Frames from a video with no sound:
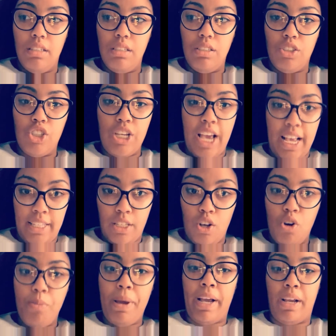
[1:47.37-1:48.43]
she has to
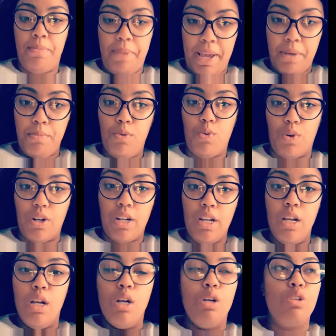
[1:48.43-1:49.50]
go back and make more.
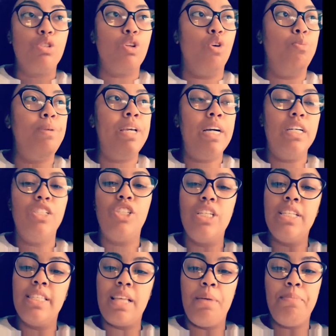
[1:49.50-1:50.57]
So because
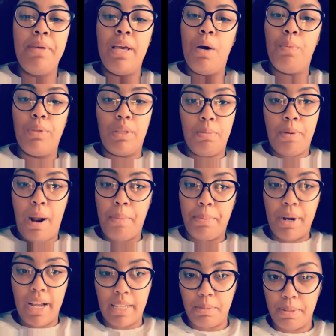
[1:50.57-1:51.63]
she set me up with the
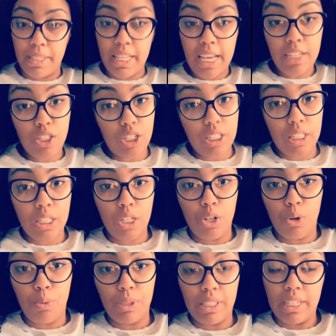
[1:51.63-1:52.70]
proper expectations to
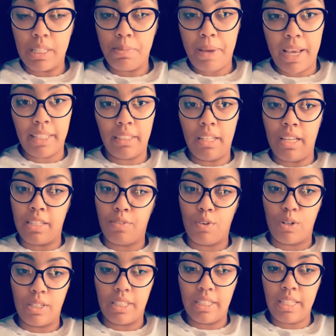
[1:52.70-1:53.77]
know what to expect as
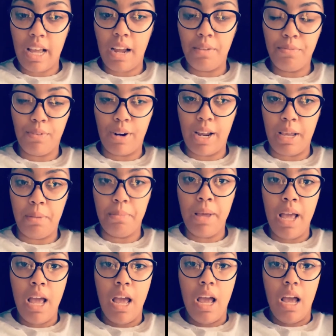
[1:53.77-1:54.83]
far as the time frame,
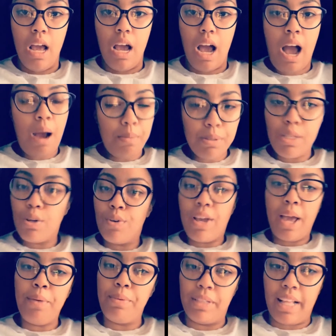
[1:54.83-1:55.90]
I was
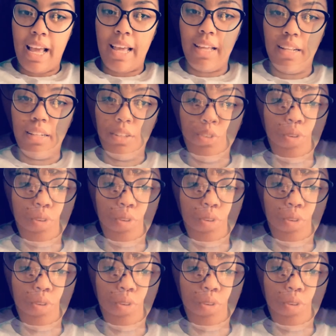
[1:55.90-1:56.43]
okay with that.